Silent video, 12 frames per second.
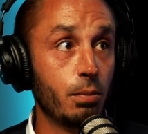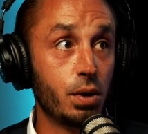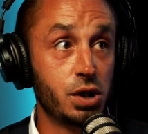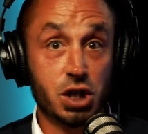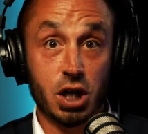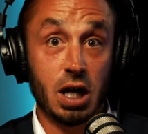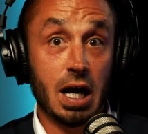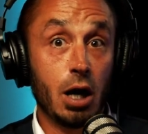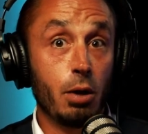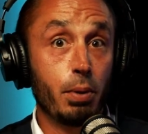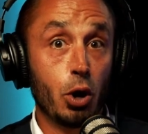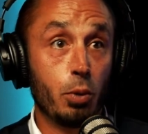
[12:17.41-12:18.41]
which could
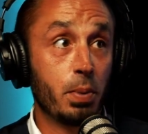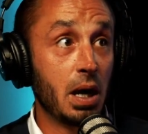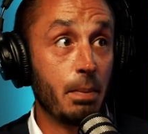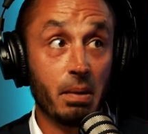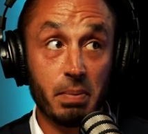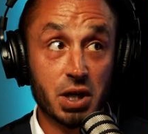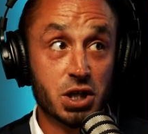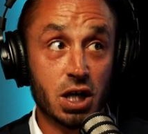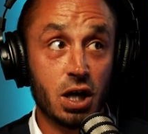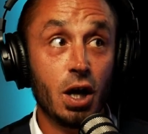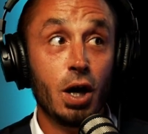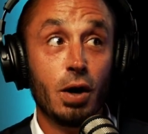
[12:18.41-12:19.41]
help open up a
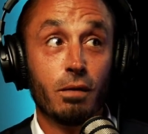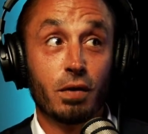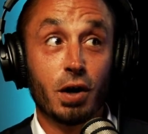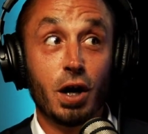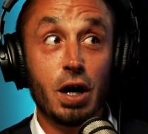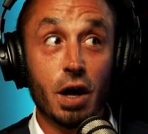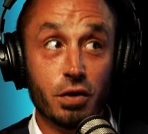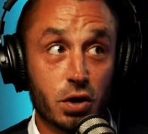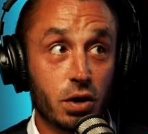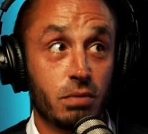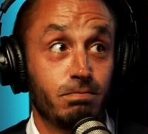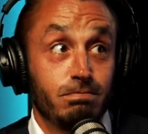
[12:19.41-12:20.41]
budget for
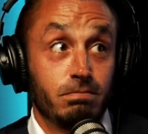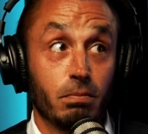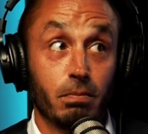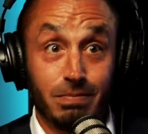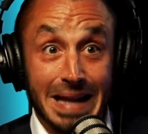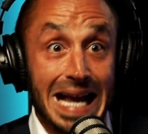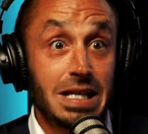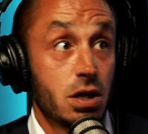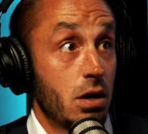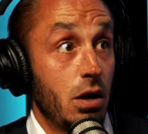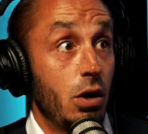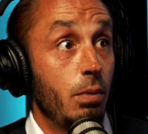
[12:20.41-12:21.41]
another
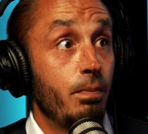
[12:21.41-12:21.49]
nicer home.